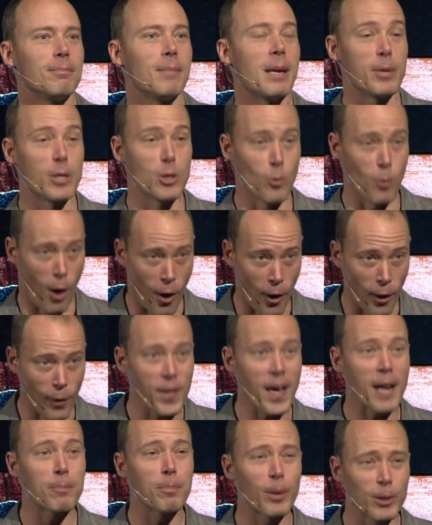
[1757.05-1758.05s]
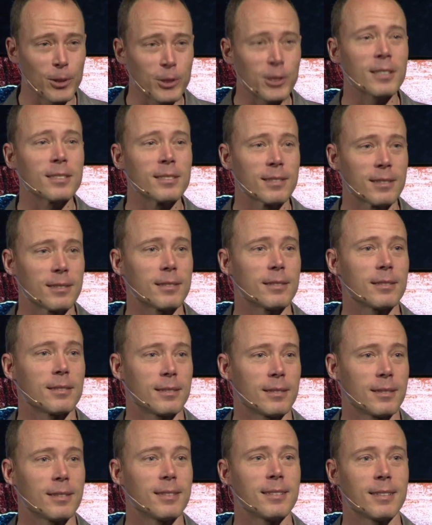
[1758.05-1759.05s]
Maybe you are that person.
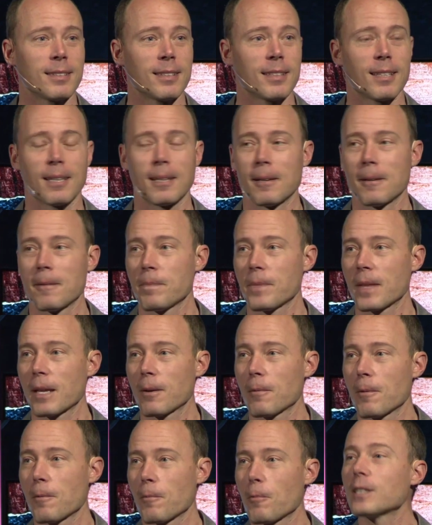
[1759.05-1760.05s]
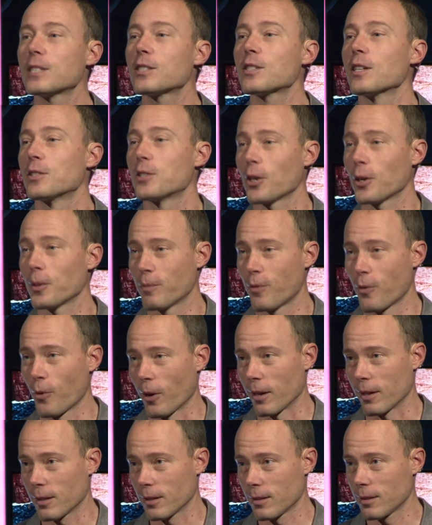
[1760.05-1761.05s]
What's the term
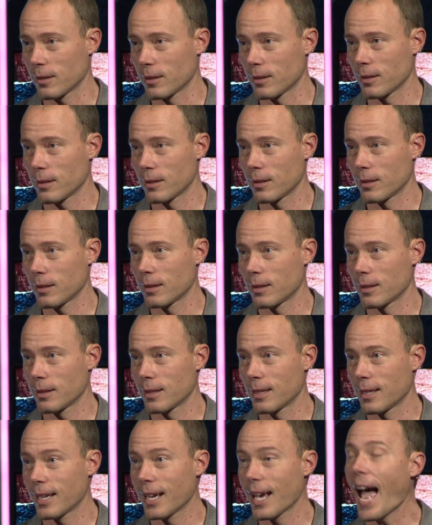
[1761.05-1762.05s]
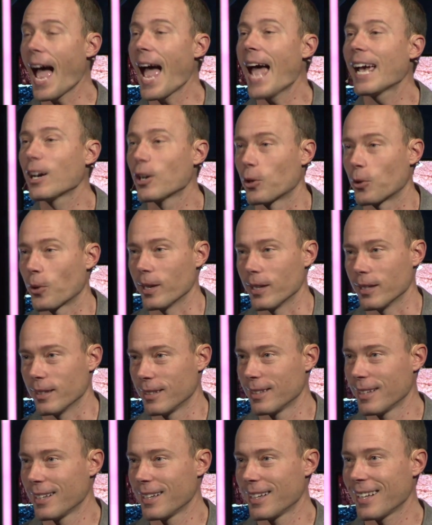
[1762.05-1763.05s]
for it? Hangry.
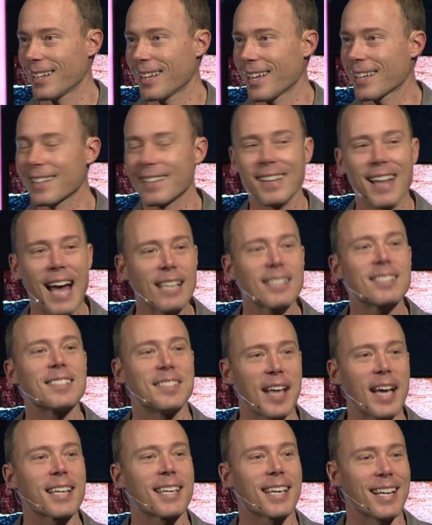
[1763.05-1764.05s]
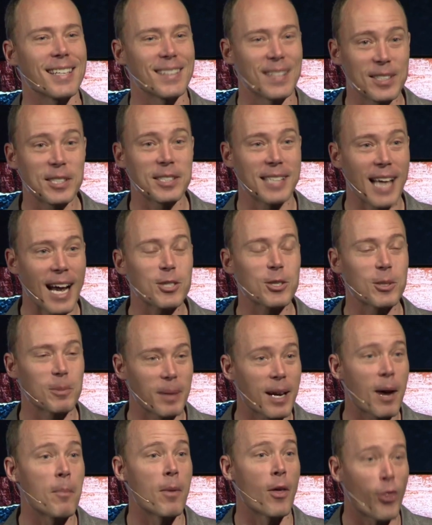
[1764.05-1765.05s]
Like in the last decade, this has actually
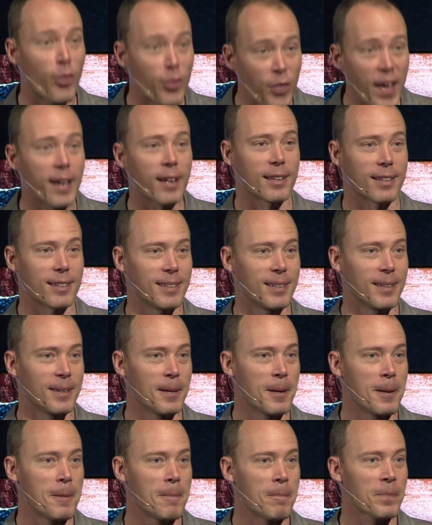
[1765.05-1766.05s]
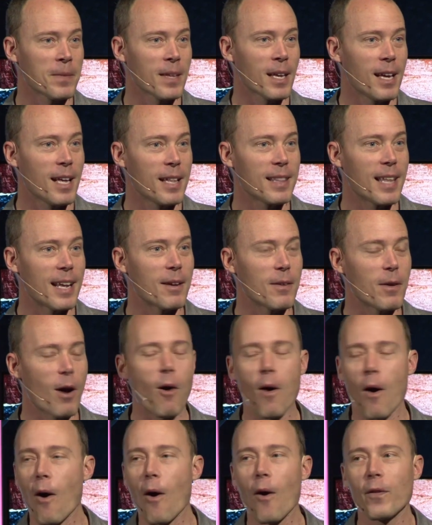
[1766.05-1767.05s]
become a thing. That
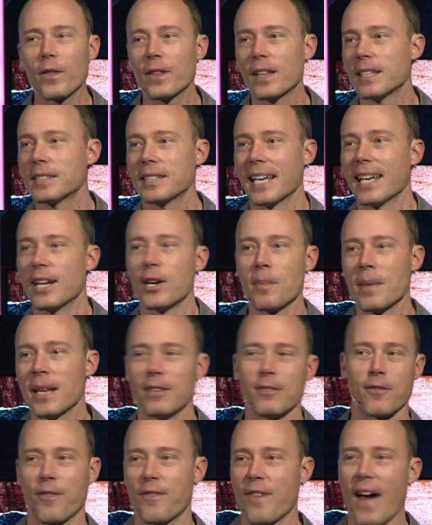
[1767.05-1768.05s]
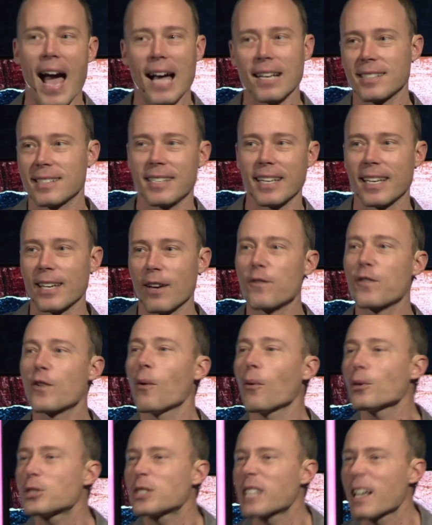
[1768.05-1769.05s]
all this intermittent fasting, of
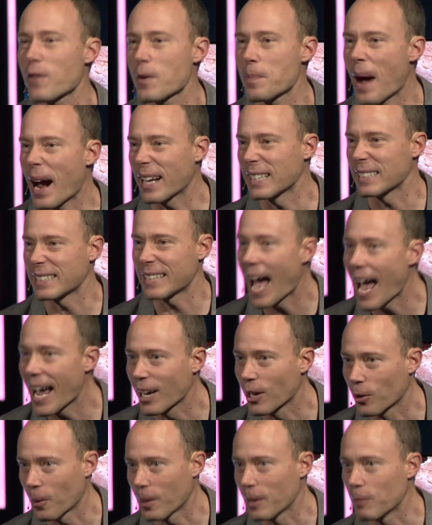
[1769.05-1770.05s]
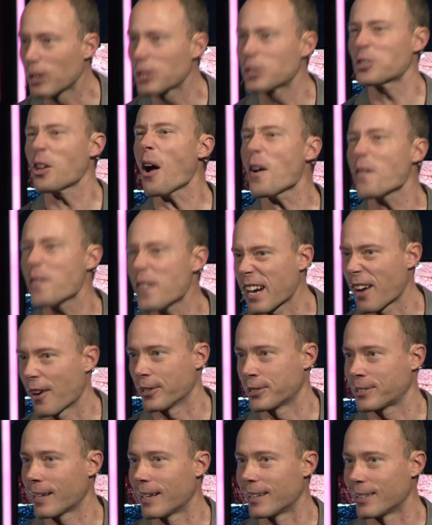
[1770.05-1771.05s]
course everybody's hangry. We're starving
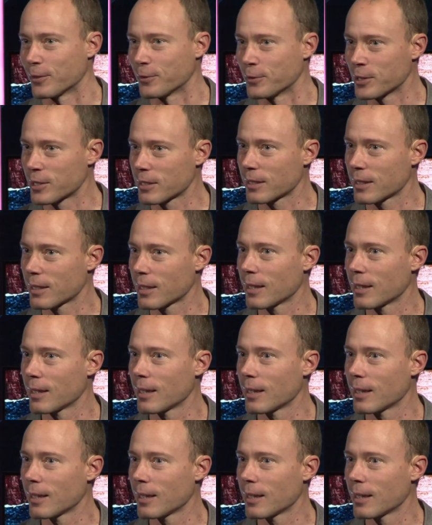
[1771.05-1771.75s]
ourselves.